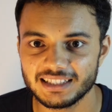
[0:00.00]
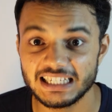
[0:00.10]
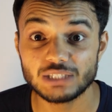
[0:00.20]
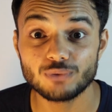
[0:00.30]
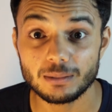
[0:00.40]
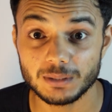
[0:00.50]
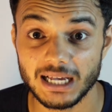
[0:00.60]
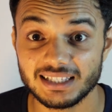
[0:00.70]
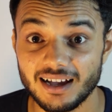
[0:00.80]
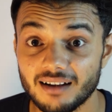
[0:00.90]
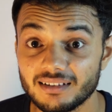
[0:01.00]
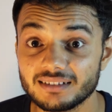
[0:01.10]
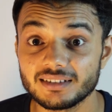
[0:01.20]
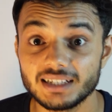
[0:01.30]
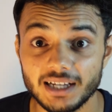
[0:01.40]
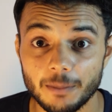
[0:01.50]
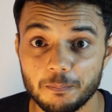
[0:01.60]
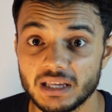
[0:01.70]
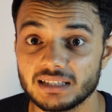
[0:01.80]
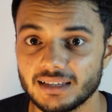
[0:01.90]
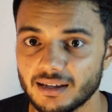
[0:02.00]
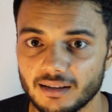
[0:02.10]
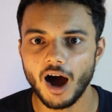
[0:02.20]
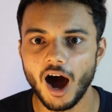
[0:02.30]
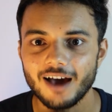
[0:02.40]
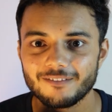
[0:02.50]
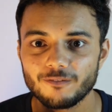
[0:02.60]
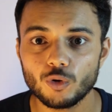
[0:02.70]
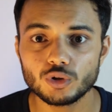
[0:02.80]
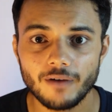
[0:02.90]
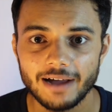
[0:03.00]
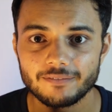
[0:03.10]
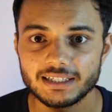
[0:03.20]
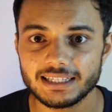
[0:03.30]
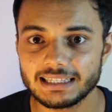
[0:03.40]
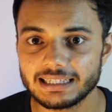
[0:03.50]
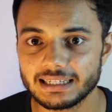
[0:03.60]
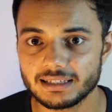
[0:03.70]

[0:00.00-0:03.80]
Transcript: These websites are literally amazing. Our fourth Fiverr gig